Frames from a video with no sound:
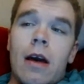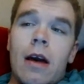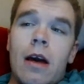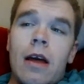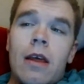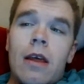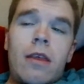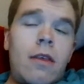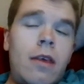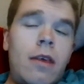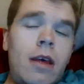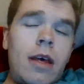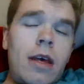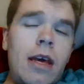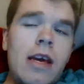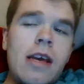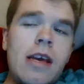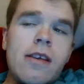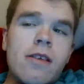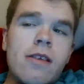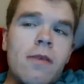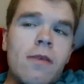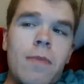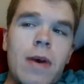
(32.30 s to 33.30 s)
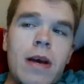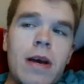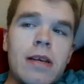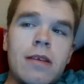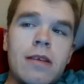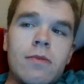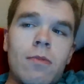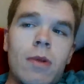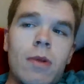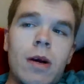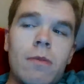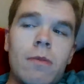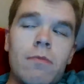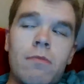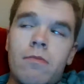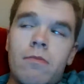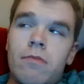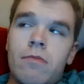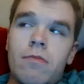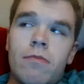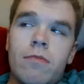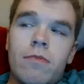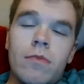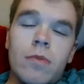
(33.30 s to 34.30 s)
I think he's the best one,
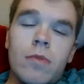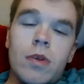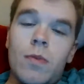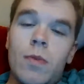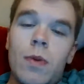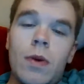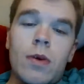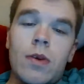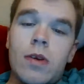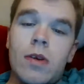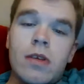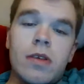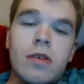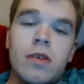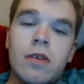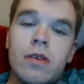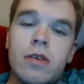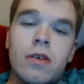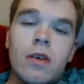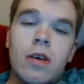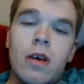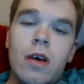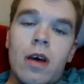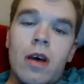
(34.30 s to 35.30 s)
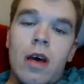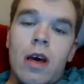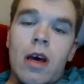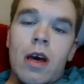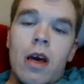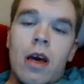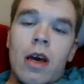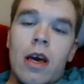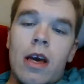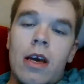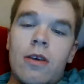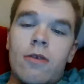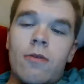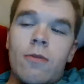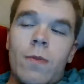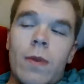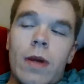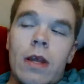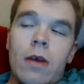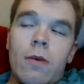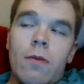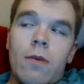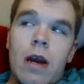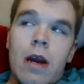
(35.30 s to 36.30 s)
to be honest. He would
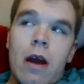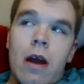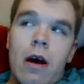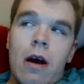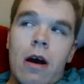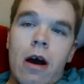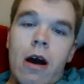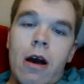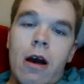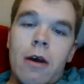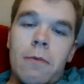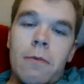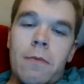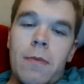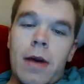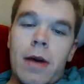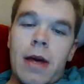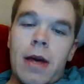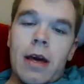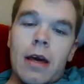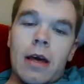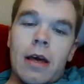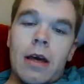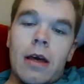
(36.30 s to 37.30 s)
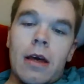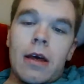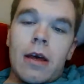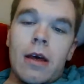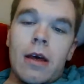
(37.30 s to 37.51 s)
be the one I pick